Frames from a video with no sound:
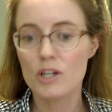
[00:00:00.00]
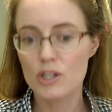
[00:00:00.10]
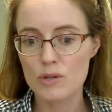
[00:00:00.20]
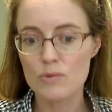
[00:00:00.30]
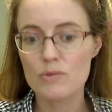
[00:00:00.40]

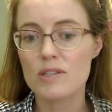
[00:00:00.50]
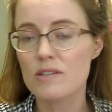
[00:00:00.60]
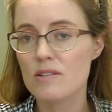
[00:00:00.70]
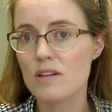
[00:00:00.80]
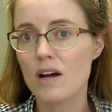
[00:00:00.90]
Use
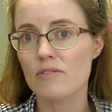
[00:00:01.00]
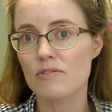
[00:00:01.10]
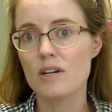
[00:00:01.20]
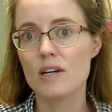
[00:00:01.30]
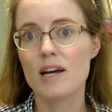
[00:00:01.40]
this stuff
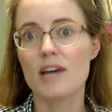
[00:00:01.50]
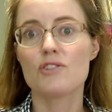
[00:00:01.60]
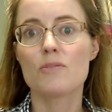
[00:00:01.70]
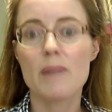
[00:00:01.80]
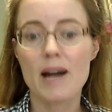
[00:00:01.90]
as
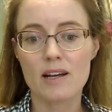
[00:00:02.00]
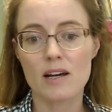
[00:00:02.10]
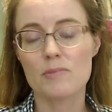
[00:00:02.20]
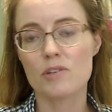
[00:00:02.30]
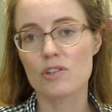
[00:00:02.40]
your
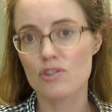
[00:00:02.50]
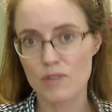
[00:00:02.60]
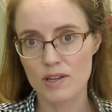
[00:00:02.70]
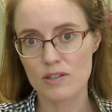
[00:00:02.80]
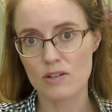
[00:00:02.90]
backup to
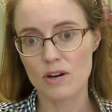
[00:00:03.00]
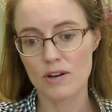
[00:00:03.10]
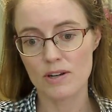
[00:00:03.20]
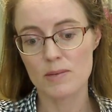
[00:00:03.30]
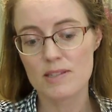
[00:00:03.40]
strengthen your
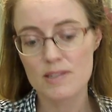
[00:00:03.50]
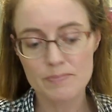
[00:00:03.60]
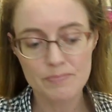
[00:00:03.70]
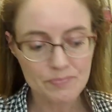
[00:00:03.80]
arguments.